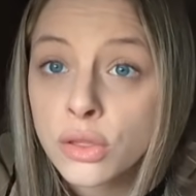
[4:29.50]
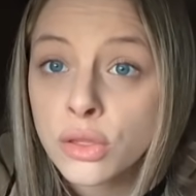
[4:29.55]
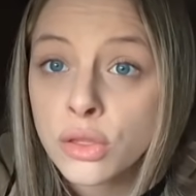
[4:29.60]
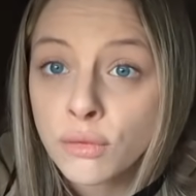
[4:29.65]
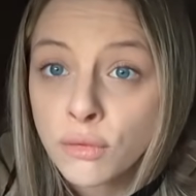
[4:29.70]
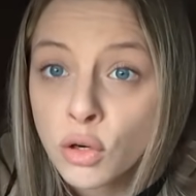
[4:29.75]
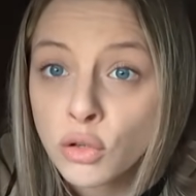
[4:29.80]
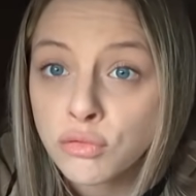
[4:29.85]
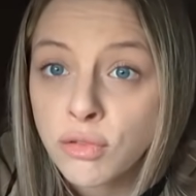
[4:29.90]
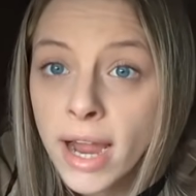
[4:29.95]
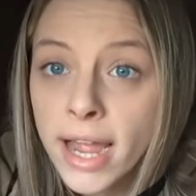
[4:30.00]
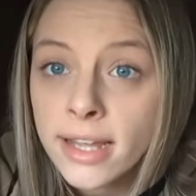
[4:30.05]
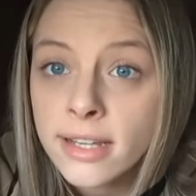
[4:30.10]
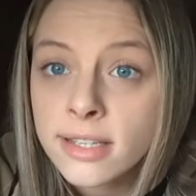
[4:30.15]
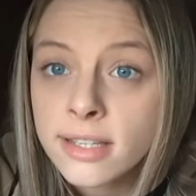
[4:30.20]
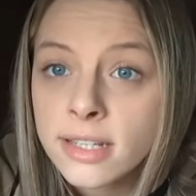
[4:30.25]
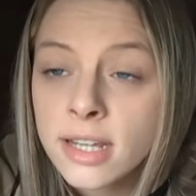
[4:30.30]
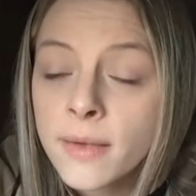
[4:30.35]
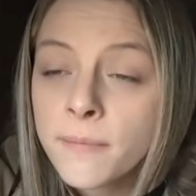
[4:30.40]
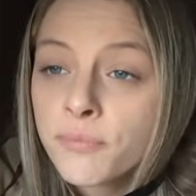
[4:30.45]
the rod
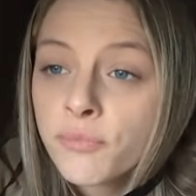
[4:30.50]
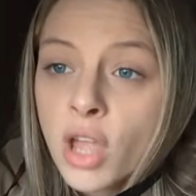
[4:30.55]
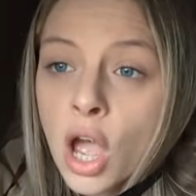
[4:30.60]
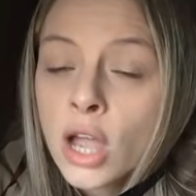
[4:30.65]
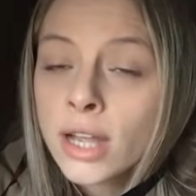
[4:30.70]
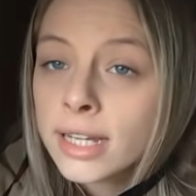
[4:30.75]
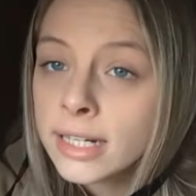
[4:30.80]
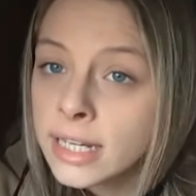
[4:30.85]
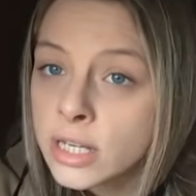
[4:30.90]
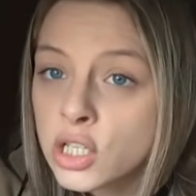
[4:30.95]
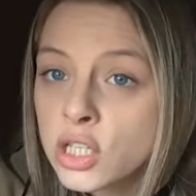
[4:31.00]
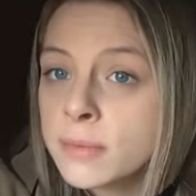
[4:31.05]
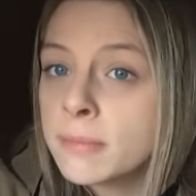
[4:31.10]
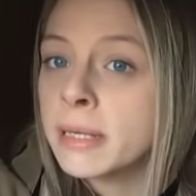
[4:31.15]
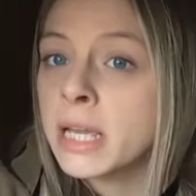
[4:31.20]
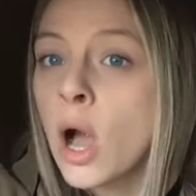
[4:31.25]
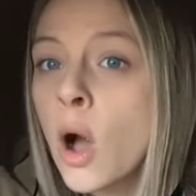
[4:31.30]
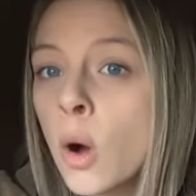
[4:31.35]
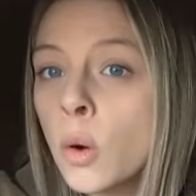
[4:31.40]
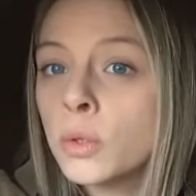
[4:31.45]
rest, I can literally
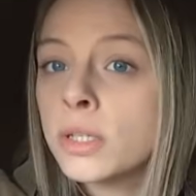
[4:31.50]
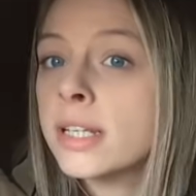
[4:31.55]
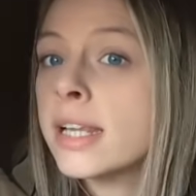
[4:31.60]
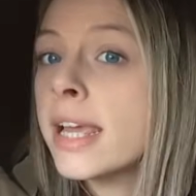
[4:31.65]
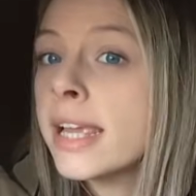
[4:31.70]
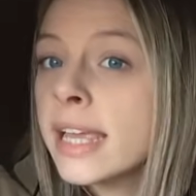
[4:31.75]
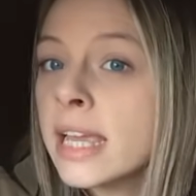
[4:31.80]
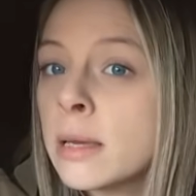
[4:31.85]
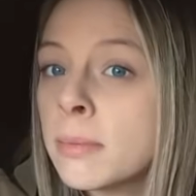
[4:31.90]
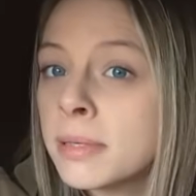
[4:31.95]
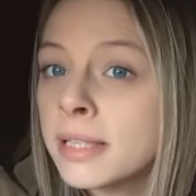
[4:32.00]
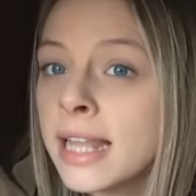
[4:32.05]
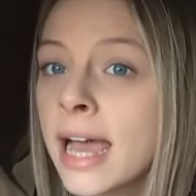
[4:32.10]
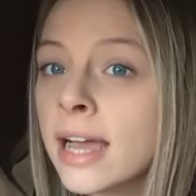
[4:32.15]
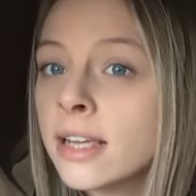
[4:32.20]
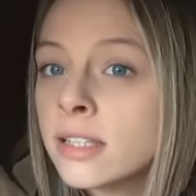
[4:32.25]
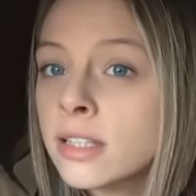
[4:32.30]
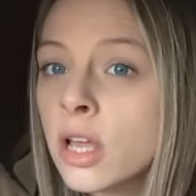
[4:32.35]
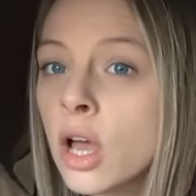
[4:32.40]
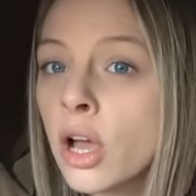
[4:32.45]
be holding it, keeping
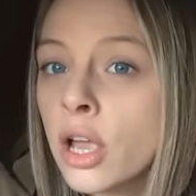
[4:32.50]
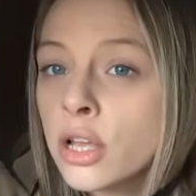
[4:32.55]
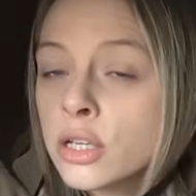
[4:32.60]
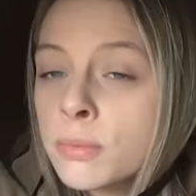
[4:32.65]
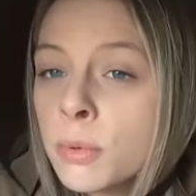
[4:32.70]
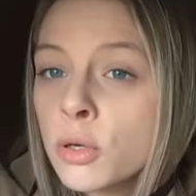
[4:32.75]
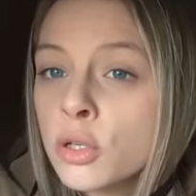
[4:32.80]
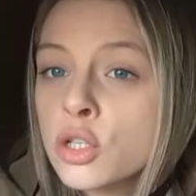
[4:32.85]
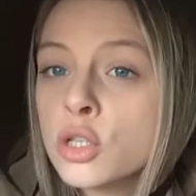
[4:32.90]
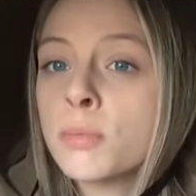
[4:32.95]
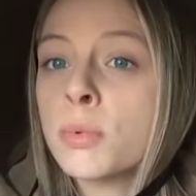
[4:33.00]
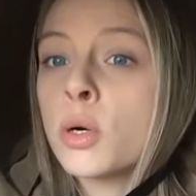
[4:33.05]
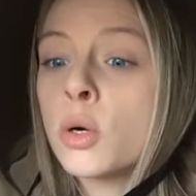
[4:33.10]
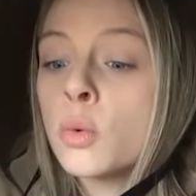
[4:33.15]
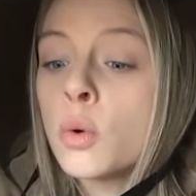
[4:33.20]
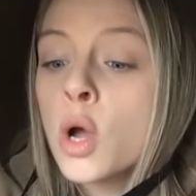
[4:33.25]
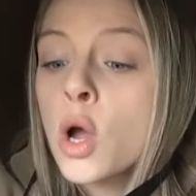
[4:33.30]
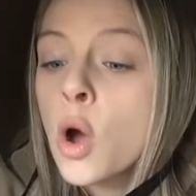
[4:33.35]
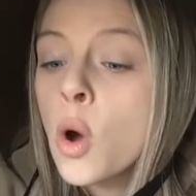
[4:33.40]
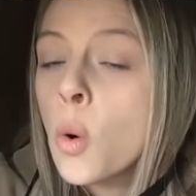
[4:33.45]
that as tight as
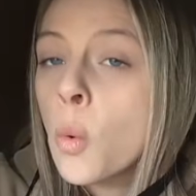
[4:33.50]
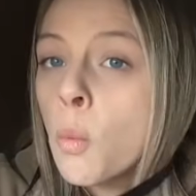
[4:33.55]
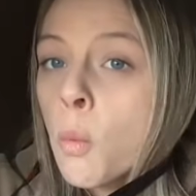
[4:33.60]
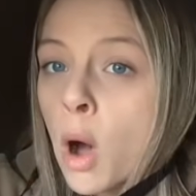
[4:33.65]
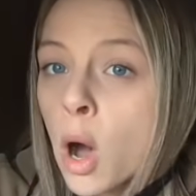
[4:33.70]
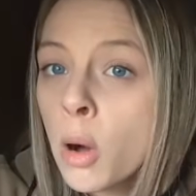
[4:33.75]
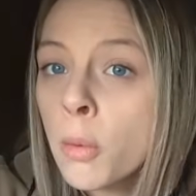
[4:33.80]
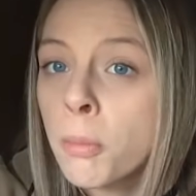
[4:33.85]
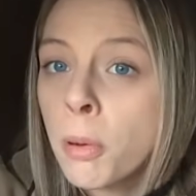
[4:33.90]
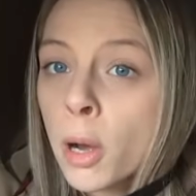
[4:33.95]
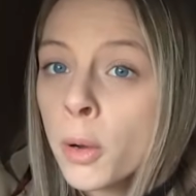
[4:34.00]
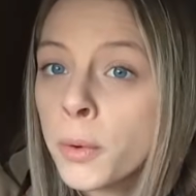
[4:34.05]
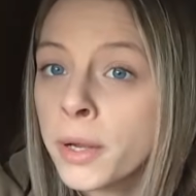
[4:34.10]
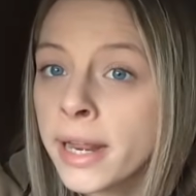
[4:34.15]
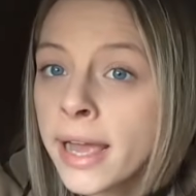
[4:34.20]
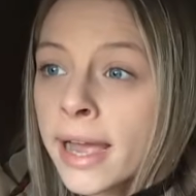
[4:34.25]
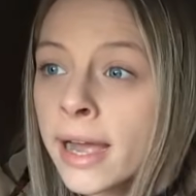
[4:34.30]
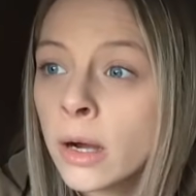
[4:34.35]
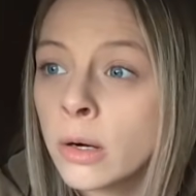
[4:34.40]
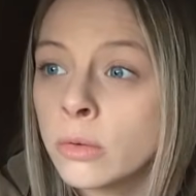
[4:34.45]
possible while boating
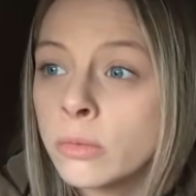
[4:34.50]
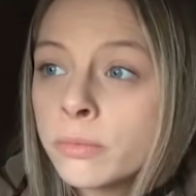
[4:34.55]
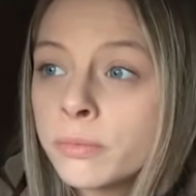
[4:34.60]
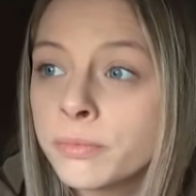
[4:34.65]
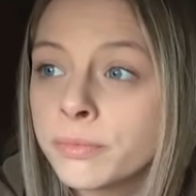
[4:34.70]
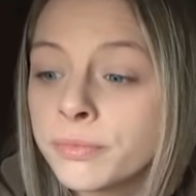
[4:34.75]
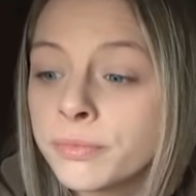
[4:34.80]
it out.